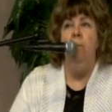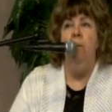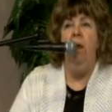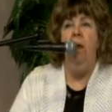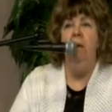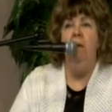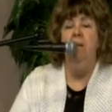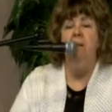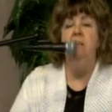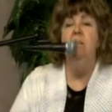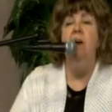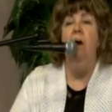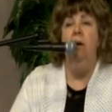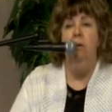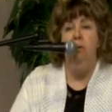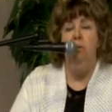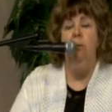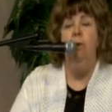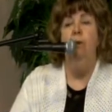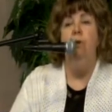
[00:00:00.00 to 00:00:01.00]
And it's
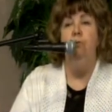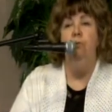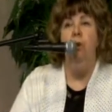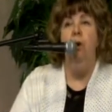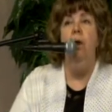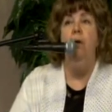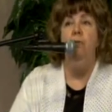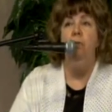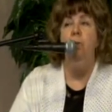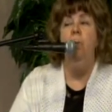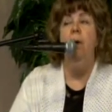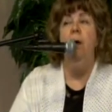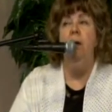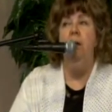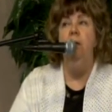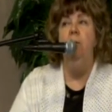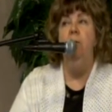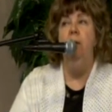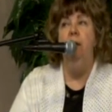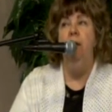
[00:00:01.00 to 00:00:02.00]
God's will for
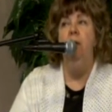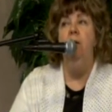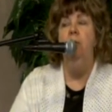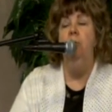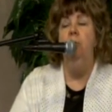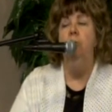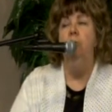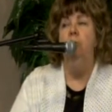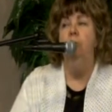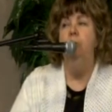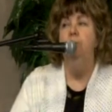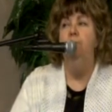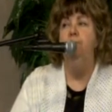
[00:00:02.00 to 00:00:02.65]
everybody to be healed.